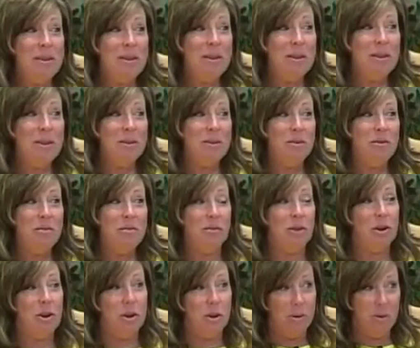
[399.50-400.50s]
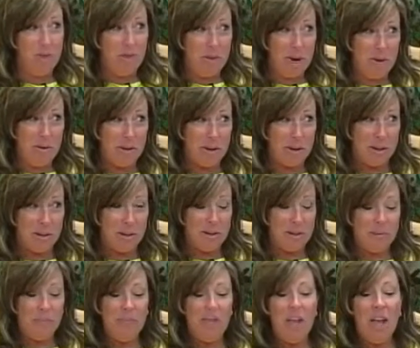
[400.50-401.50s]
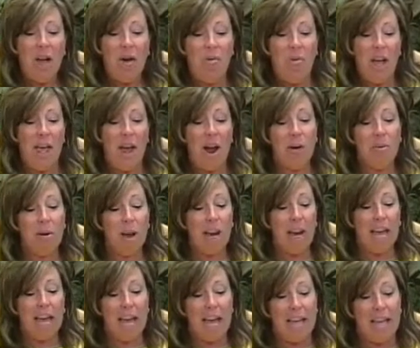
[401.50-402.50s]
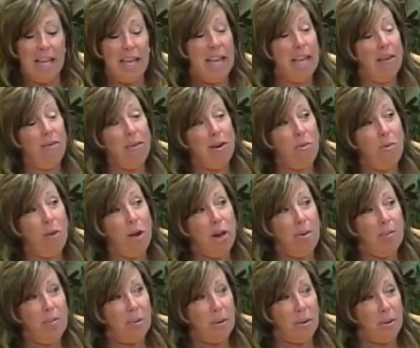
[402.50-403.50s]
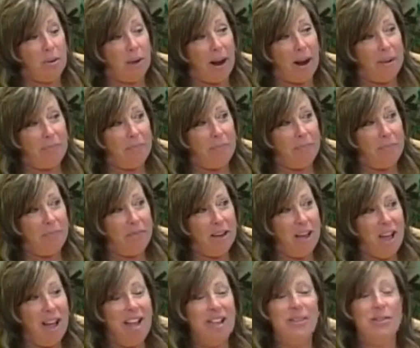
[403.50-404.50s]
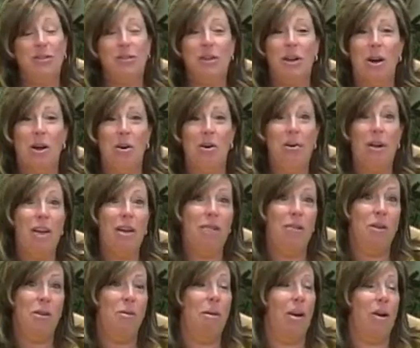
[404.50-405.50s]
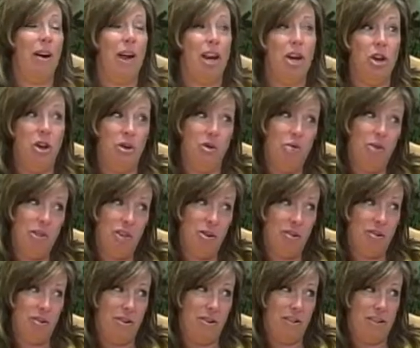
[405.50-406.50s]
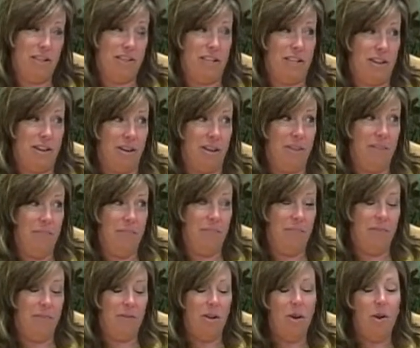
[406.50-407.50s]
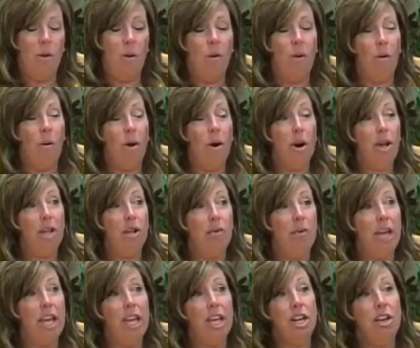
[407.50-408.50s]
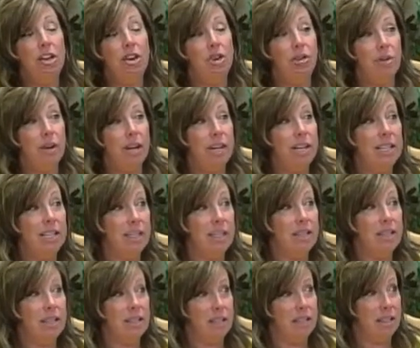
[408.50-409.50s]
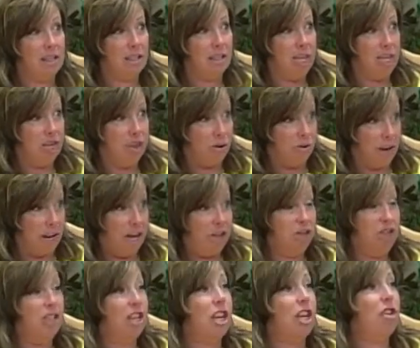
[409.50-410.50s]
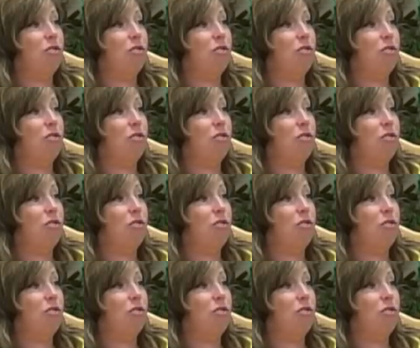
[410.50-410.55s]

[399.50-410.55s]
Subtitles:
new for new donors. We are running a Give and Win program. So if you are a new donor this year, or you increase the donation that you